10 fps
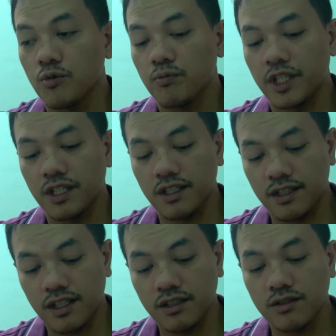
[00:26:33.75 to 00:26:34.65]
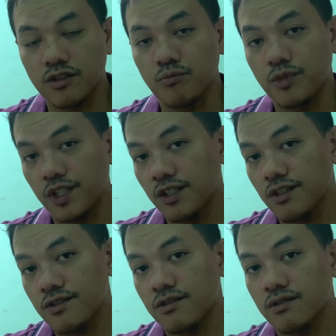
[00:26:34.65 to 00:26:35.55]
But I think the
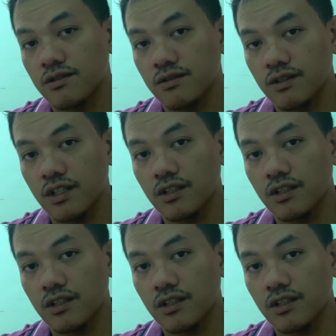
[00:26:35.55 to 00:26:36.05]
biggest thing